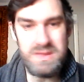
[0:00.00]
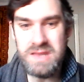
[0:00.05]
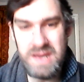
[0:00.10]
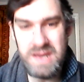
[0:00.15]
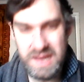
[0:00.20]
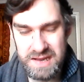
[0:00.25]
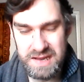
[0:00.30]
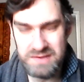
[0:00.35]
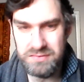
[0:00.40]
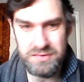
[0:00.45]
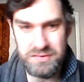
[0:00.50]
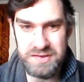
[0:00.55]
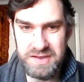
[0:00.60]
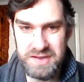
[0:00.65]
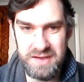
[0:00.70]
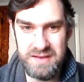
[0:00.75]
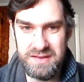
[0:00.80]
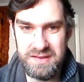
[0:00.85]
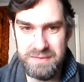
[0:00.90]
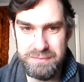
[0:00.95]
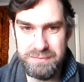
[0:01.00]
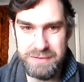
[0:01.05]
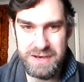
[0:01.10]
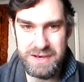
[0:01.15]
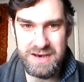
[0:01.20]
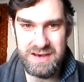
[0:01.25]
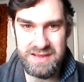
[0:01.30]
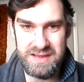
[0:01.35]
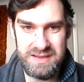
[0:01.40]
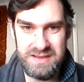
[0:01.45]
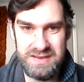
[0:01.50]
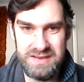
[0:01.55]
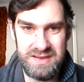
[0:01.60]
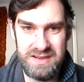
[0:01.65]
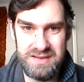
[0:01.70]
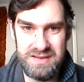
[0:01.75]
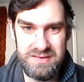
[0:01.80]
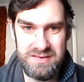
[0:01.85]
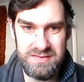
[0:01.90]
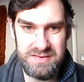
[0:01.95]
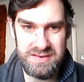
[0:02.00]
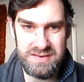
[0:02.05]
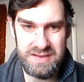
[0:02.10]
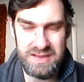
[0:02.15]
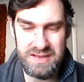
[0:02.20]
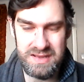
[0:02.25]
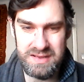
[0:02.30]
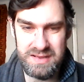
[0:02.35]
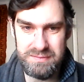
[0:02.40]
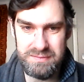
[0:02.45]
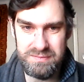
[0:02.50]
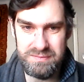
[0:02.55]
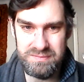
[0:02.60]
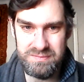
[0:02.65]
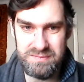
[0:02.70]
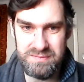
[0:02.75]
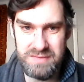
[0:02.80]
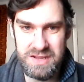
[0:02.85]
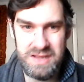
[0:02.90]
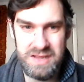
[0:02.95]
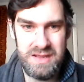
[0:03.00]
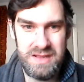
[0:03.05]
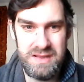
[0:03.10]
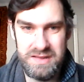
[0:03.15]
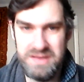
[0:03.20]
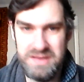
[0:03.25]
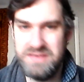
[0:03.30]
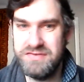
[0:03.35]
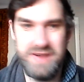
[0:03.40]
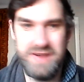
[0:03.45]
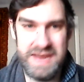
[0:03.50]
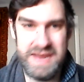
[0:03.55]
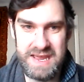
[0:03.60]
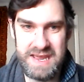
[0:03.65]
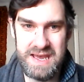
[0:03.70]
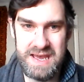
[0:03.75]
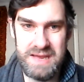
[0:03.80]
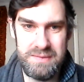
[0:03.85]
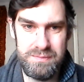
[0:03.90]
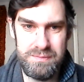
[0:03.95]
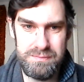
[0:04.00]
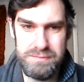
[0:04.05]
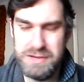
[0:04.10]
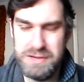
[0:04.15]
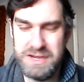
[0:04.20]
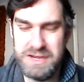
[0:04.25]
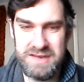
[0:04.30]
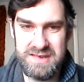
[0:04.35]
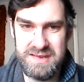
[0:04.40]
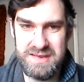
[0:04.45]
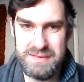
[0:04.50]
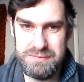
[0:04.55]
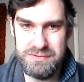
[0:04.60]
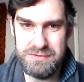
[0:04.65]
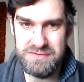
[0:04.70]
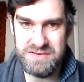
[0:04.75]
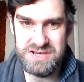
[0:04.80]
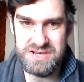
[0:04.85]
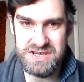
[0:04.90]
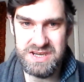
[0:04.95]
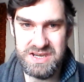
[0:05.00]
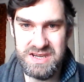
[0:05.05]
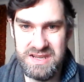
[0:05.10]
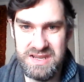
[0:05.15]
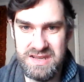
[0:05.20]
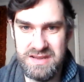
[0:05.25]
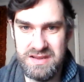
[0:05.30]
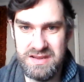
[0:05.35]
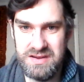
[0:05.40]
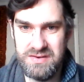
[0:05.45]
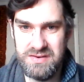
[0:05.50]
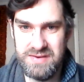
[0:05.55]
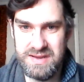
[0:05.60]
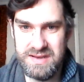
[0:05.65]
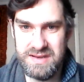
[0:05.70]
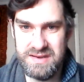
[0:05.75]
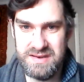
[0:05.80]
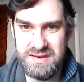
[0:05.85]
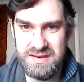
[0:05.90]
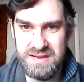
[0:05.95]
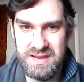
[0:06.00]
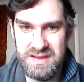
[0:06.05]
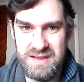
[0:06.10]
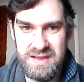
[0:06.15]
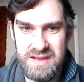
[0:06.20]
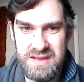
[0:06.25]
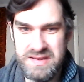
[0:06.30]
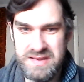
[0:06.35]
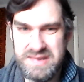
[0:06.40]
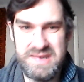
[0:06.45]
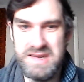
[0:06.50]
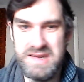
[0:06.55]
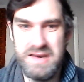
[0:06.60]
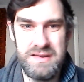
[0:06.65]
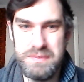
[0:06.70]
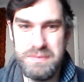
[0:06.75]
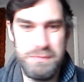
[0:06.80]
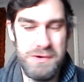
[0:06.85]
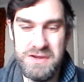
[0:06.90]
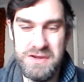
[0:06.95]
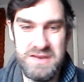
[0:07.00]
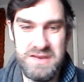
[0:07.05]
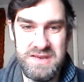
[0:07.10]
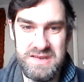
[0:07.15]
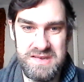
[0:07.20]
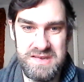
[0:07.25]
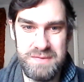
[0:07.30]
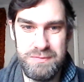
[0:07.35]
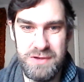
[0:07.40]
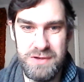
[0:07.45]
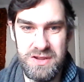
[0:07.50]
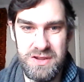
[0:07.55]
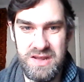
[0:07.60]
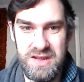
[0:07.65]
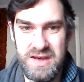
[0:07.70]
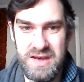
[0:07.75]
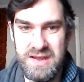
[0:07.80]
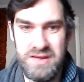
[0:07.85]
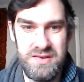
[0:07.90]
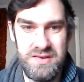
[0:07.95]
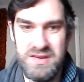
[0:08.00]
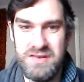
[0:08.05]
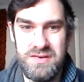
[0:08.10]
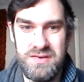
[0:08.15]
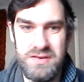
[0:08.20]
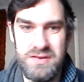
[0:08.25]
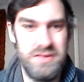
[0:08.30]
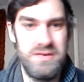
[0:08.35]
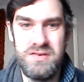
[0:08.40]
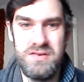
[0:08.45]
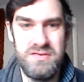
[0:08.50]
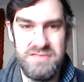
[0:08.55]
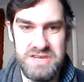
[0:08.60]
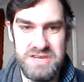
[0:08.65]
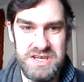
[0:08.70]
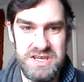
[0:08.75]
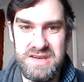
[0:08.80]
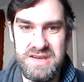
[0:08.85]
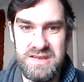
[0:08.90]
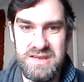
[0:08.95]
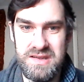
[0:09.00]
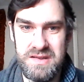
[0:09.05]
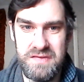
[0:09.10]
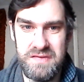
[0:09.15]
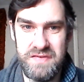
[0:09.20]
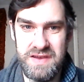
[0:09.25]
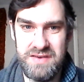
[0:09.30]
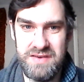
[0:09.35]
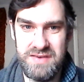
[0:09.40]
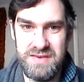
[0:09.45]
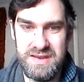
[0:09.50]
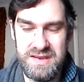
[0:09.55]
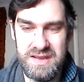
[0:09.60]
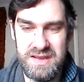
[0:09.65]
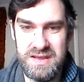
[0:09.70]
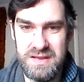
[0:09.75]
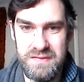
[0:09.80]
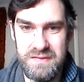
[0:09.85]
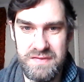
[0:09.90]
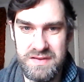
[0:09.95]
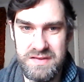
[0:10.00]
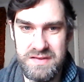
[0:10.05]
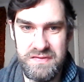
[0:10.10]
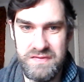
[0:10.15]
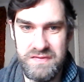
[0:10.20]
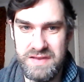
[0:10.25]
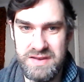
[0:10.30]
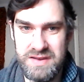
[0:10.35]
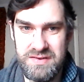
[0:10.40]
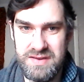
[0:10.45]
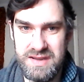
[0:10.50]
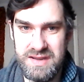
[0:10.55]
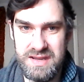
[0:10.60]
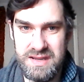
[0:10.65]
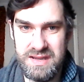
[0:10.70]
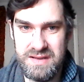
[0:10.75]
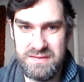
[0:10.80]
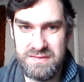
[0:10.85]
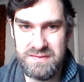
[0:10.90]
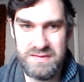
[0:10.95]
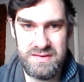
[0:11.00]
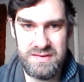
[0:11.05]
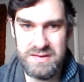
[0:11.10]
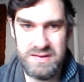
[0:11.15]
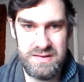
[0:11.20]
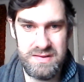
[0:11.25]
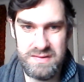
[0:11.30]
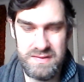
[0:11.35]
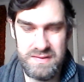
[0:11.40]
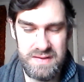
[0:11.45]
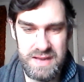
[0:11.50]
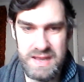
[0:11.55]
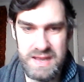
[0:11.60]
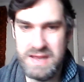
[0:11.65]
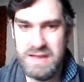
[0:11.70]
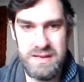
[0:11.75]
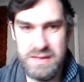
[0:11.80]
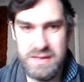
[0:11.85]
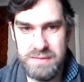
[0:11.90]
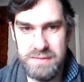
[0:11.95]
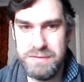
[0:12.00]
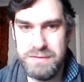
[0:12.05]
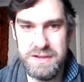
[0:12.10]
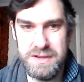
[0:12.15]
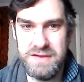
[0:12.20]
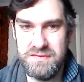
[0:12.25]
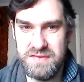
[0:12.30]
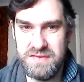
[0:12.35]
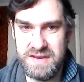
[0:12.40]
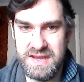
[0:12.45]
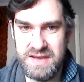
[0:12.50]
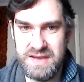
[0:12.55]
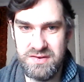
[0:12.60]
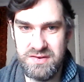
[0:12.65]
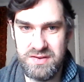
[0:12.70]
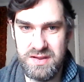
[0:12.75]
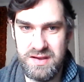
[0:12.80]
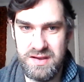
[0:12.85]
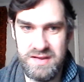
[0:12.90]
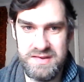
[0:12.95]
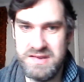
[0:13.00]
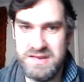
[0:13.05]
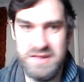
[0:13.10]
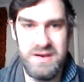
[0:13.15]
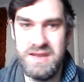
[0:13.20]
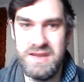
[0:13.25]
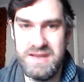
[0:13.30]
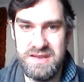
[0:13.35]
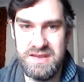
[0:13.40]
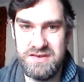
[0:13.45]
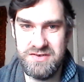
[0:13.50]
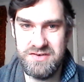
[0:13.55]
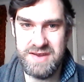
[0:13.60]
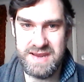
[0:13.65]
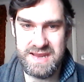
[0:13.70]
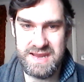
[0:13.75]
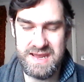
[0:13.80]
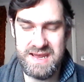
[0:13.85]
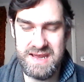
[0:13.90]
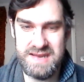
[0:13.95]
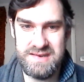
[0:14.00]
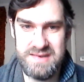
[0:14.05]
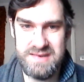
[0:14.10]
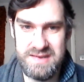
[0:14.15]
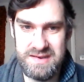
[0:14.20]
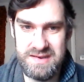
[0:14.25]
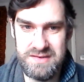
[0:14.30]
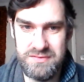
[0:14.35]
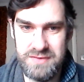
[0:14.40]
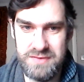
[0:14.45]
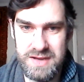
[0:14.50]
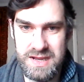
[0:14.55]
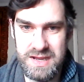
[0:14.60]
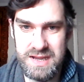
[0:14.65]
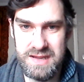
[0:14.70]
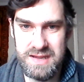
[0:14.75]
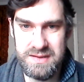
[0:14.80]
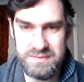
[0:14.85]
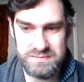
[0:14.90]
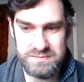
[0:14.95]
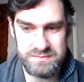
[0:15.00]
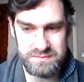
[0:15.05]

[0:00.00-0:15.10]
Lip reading: And also at the bar, you know, the Dragat picks up on Sheila and starts putting the spotlight on her. And of course, Sheila's very nervous, very a bit of an outcast, like the Dragat in a way.